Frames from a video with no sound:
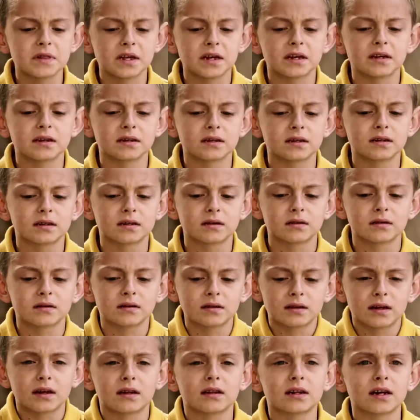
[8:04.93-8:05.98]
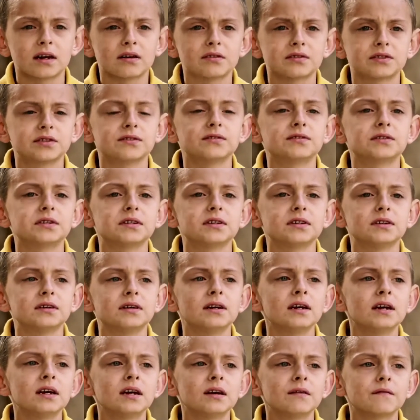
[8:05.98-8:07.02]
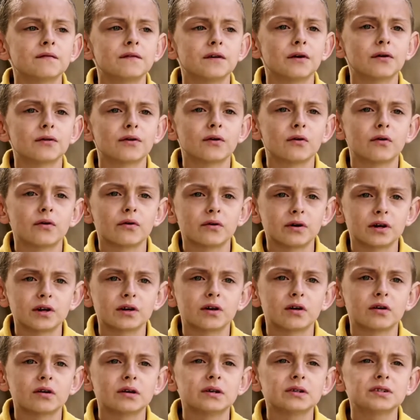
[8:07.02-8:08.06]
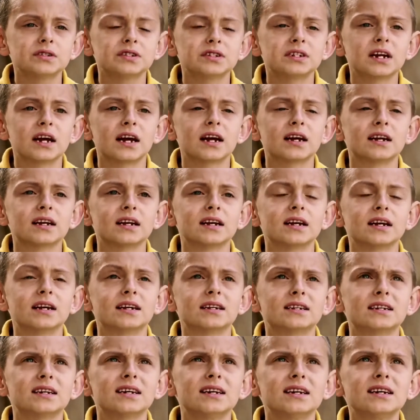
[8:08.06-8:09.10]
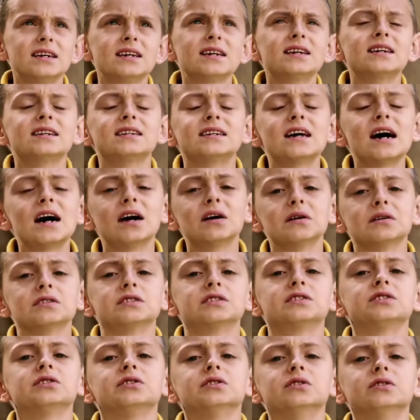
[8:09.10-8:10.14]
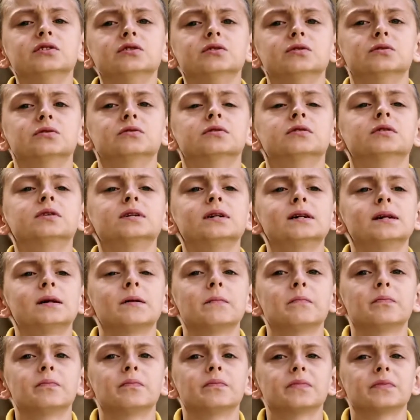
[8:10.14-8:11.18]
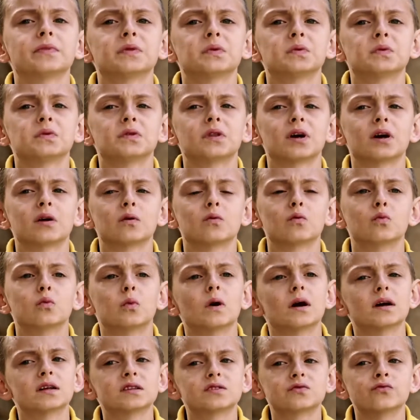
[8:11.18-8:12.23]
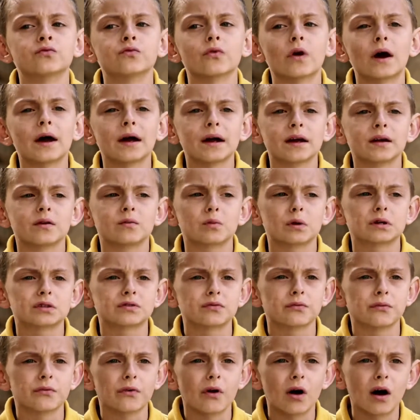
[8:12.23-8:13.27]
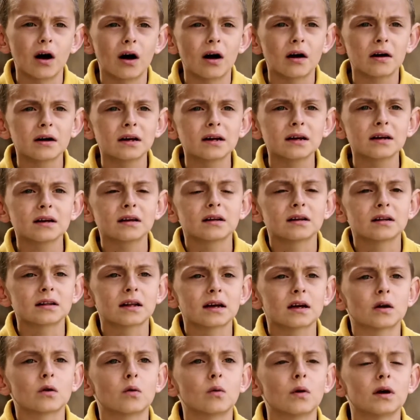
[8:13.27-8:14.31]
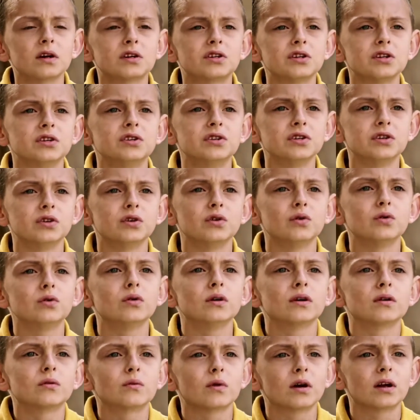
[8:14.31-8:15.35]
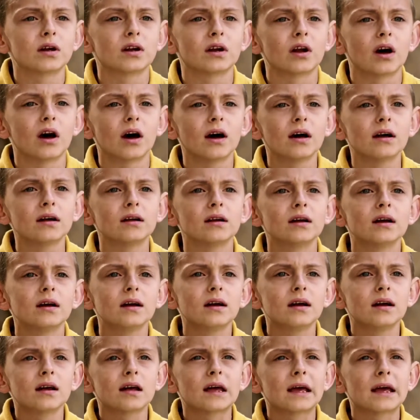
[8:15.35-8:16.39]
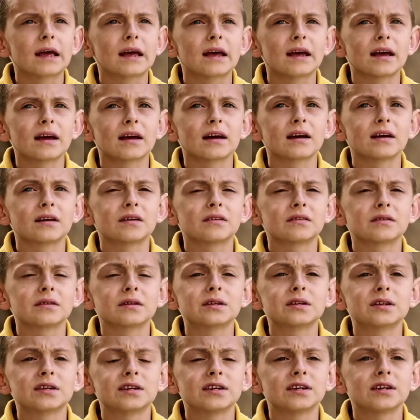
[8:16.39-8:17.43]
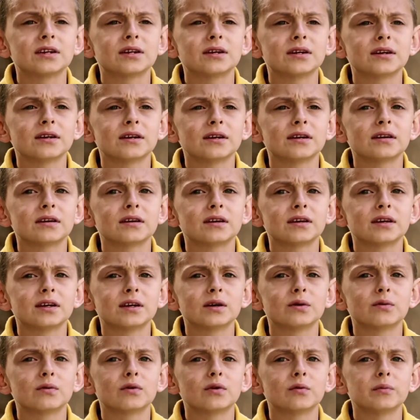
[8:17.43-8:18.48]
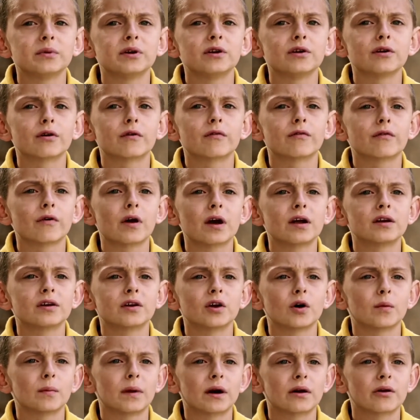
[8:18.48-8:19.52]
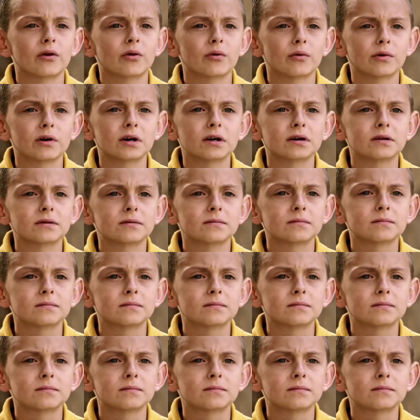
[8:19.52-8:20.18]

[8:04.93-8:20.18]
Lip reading: It allows you to feel the Holy Ghost and it tells you that what's right and what's wrong, like what to do and what not. And he will be your friend no matter what.